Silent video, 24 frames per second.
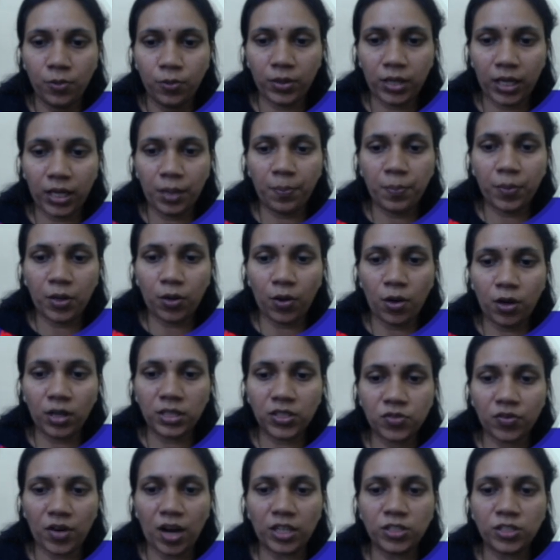Okay,
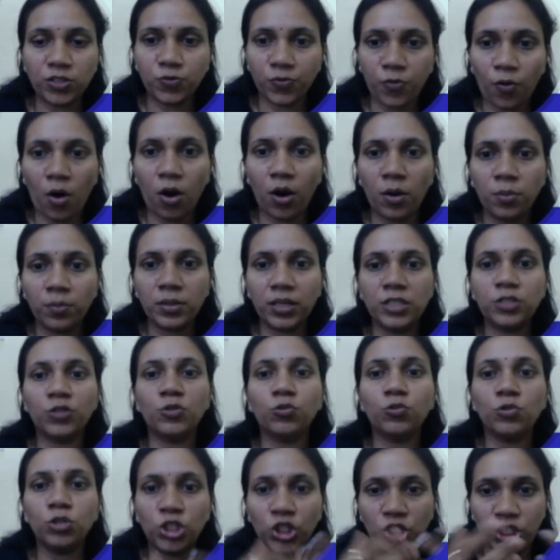because transform is
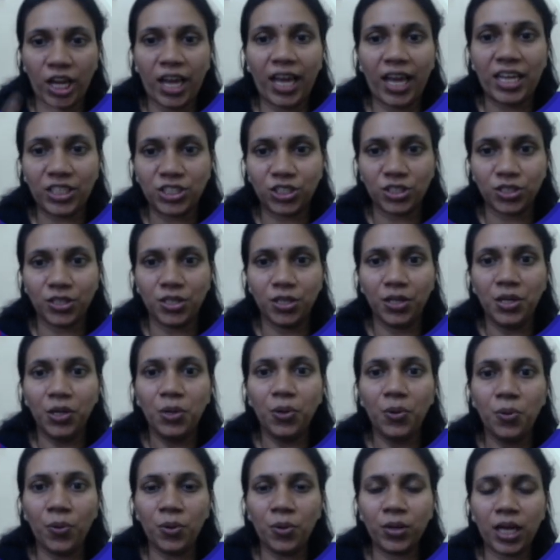to change.
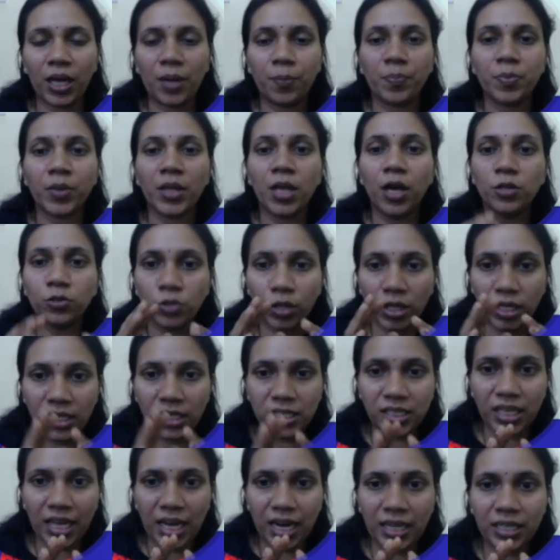Okay, so he
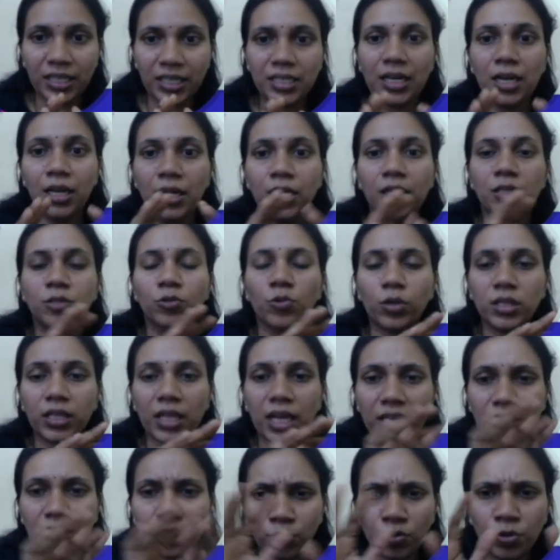said, okay,
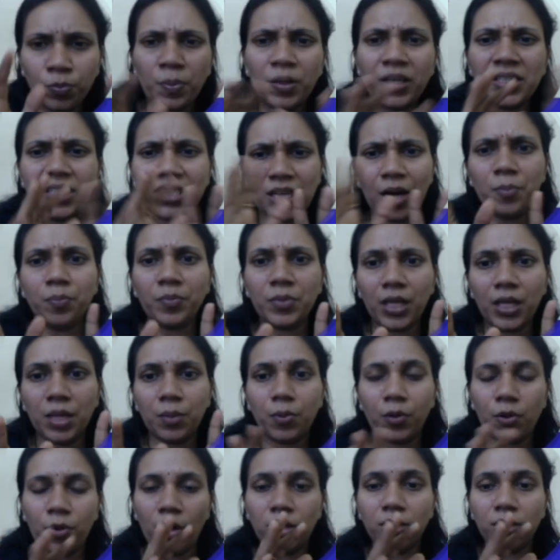there could be
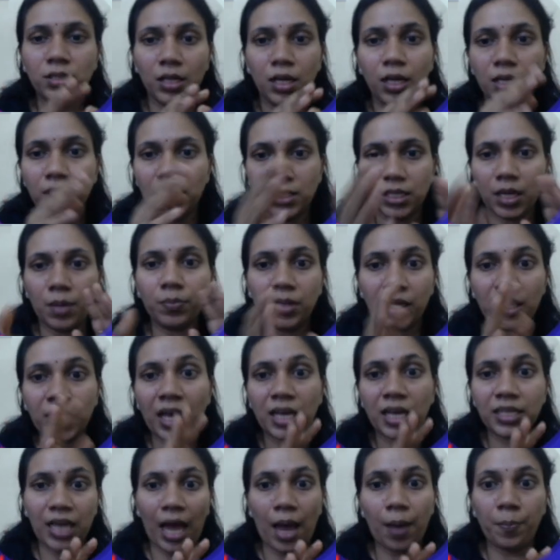something because something
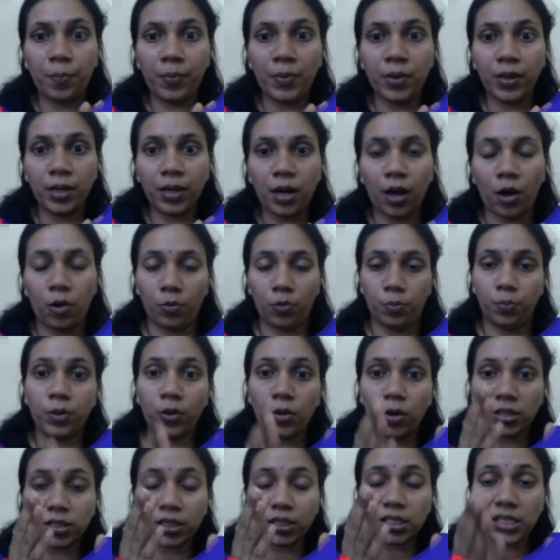has happened now,
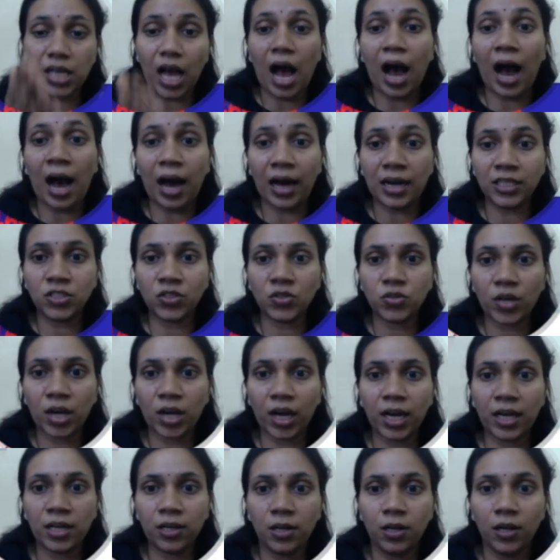because this R
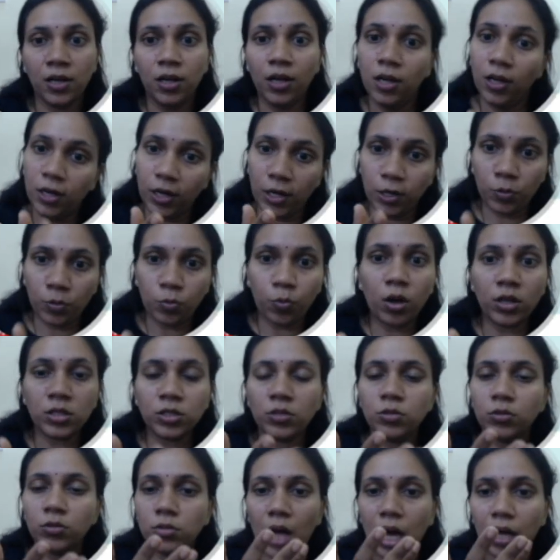strain, it
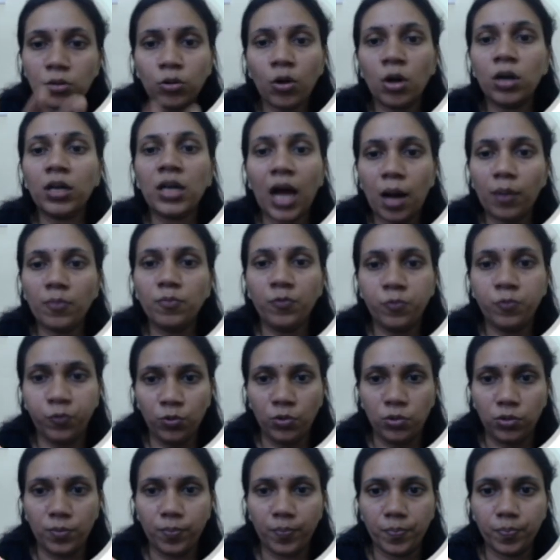was not
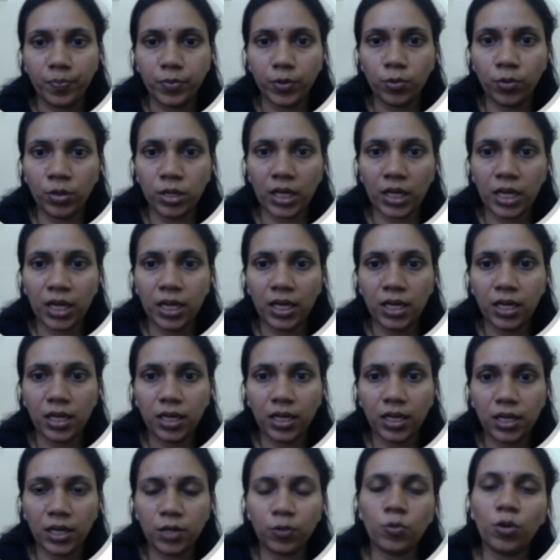harmful. Okay,
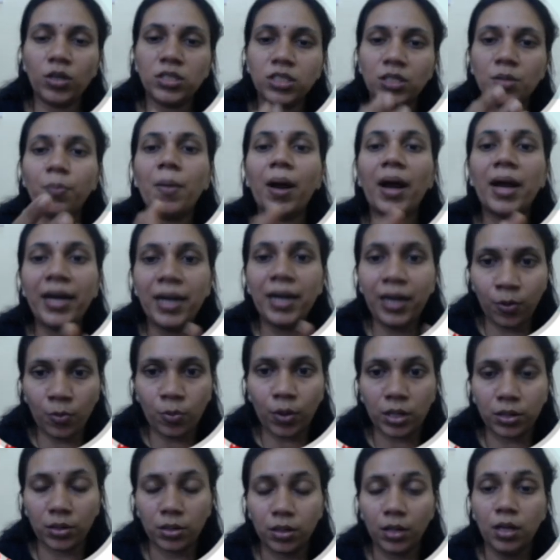it was a
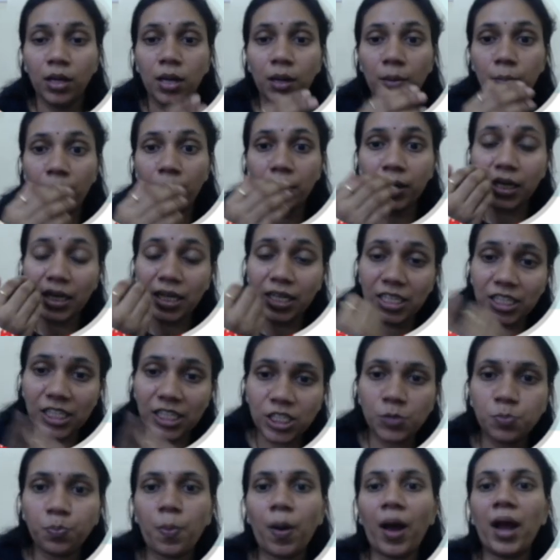mild one, but in
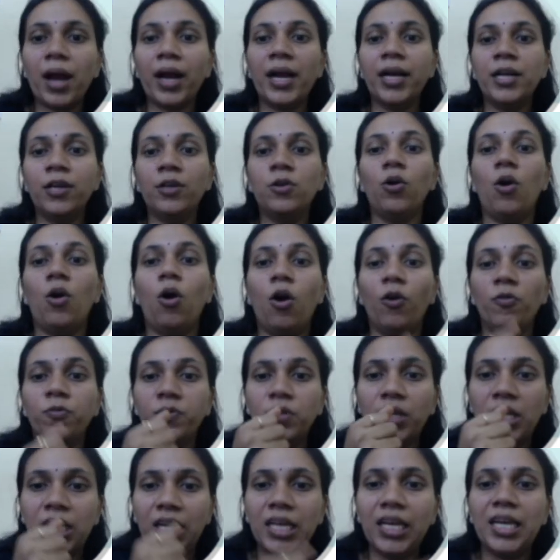spite
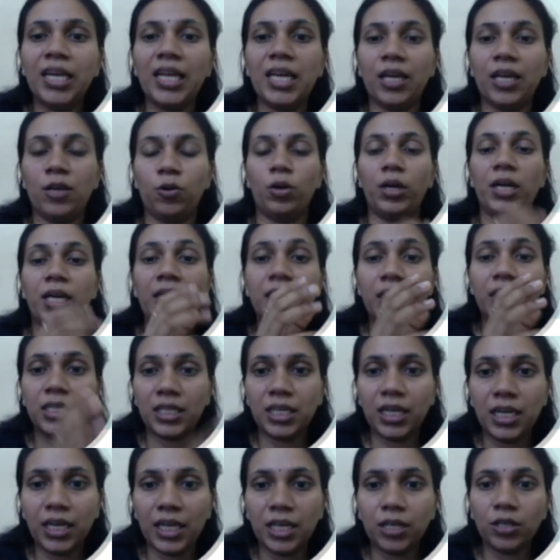of killing or
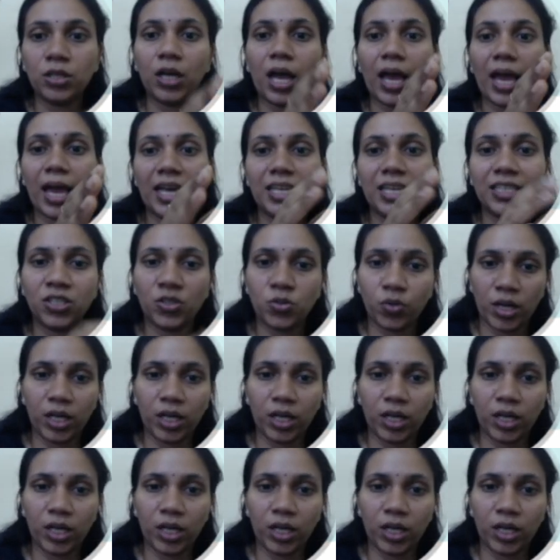hit killing the S